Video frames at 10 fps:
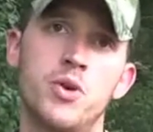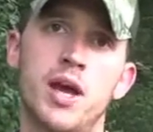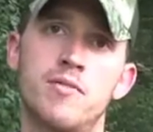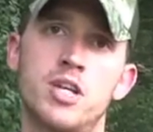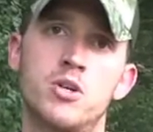
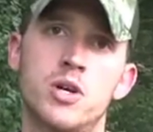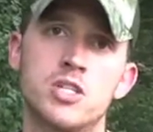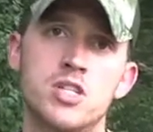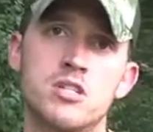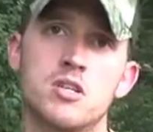have any
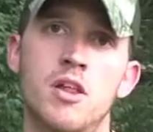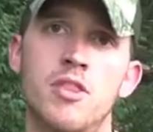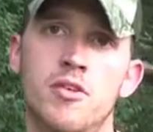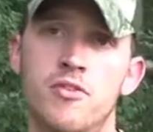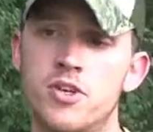questions
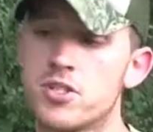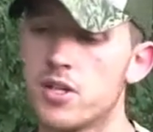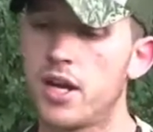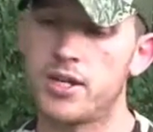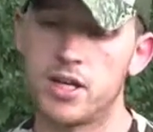on the First
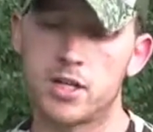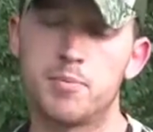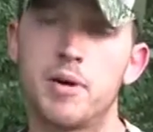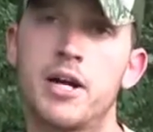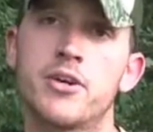Lite
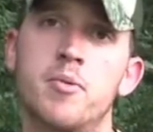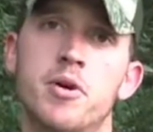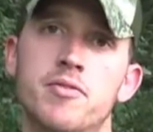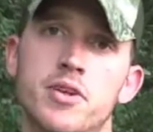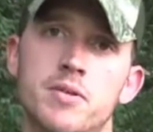Uncompahgre Puffy.